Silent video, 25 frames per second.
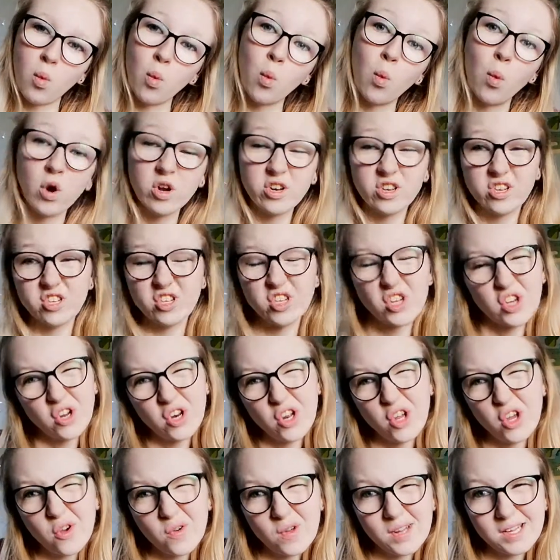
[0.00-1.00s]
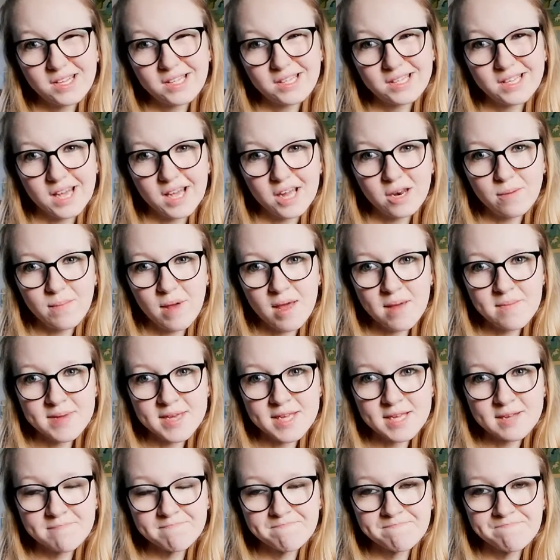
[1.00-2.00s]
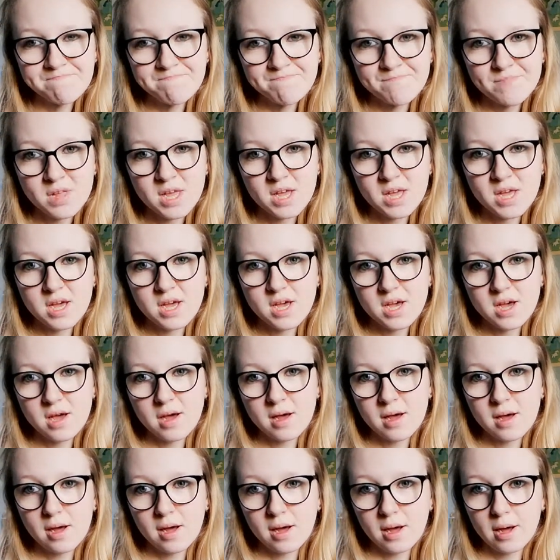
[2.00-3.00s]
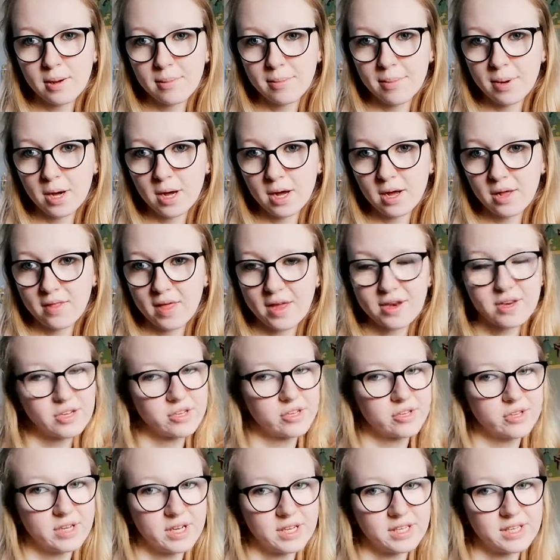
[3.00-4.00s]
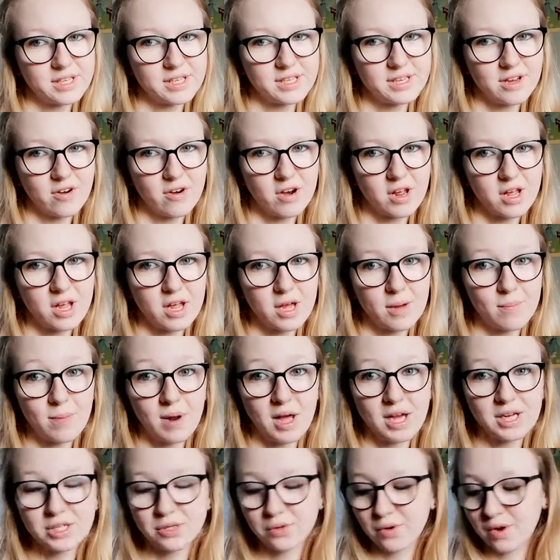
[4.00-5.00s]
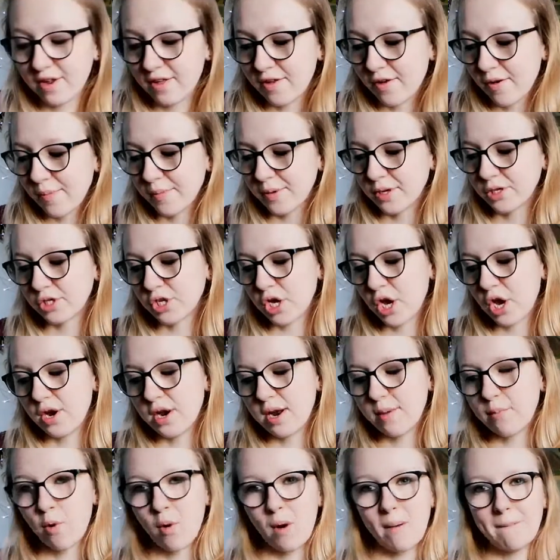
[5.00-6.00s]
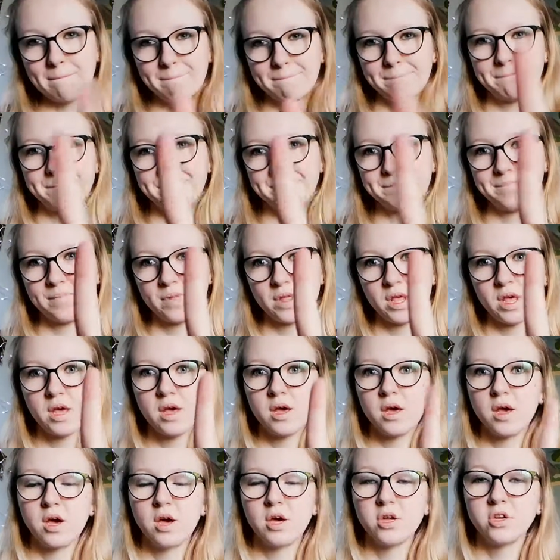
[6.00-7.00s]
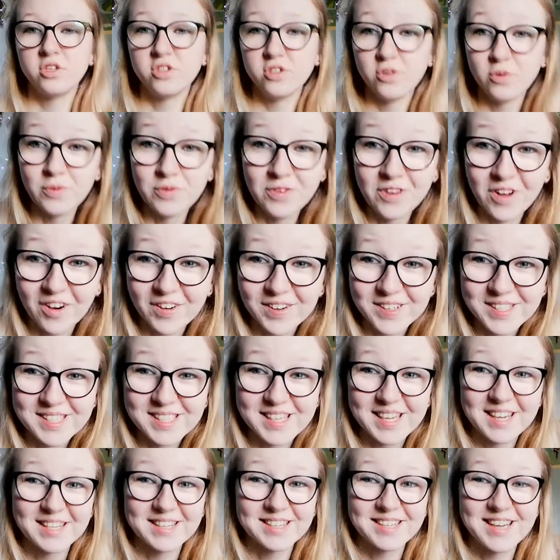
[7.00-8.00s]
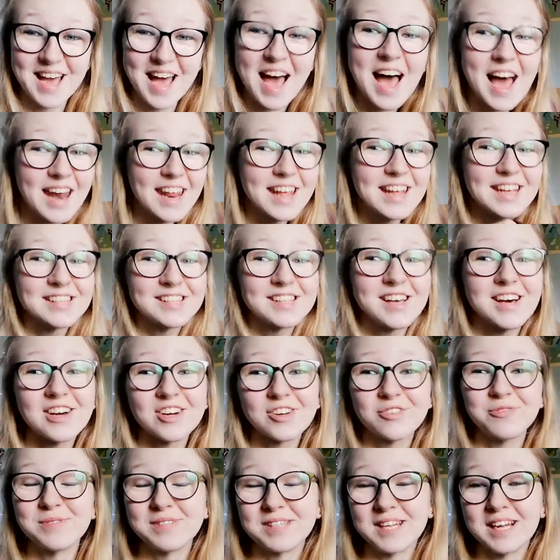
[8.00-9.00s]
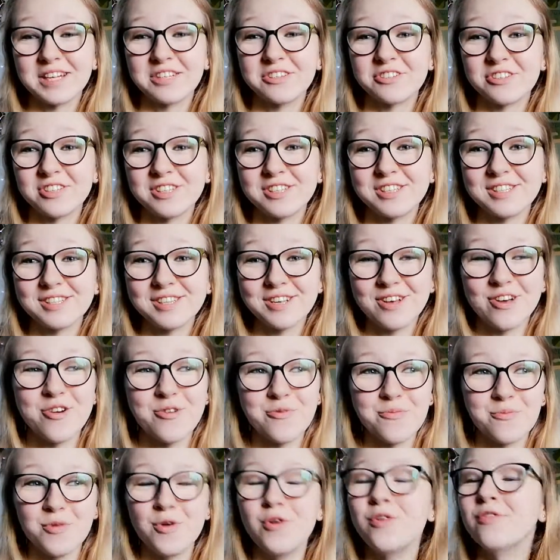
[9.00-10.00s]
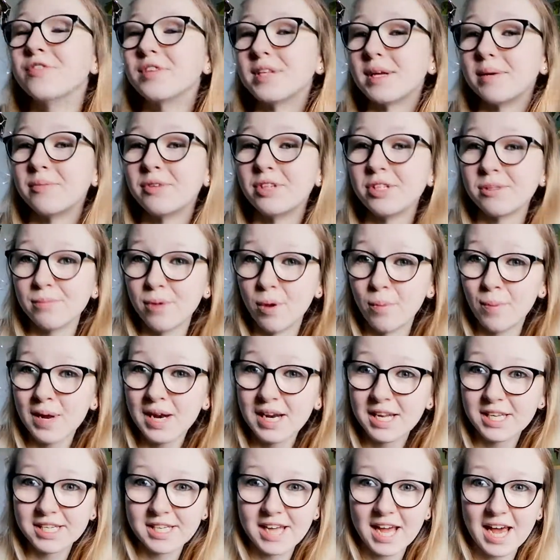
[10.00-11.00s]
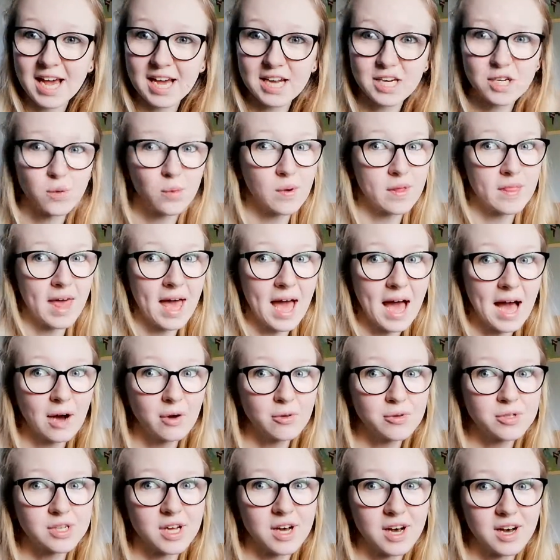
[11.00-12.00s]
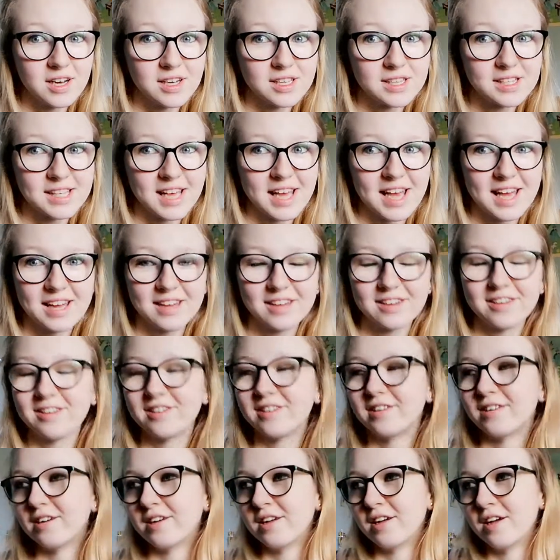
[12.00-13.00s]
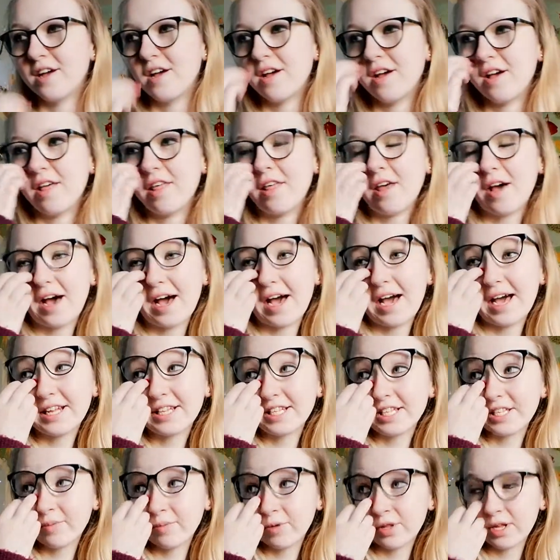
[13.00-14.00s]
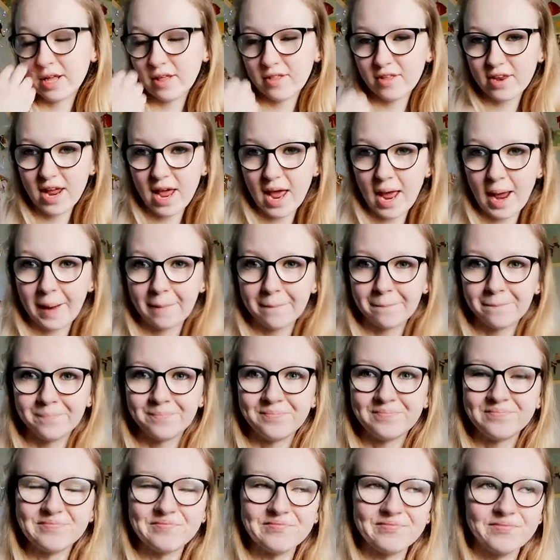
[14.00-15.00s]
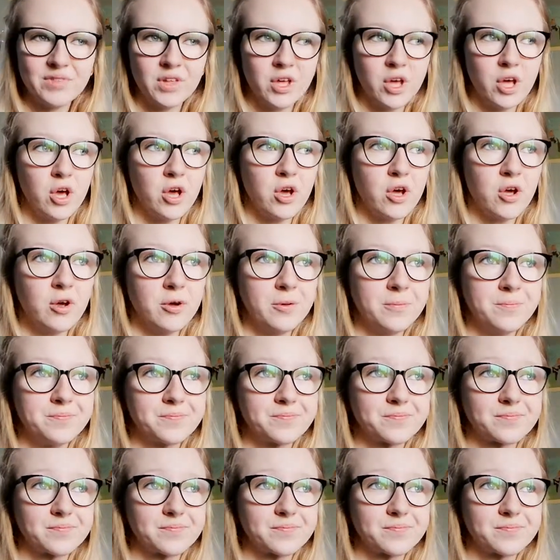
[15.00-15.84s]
what to do instead, maybe. But that doesn't necessarily apply to all of them. So, number one. Do not, under any circumstances, move someone's mobility aid without asking. I had someone the other day who,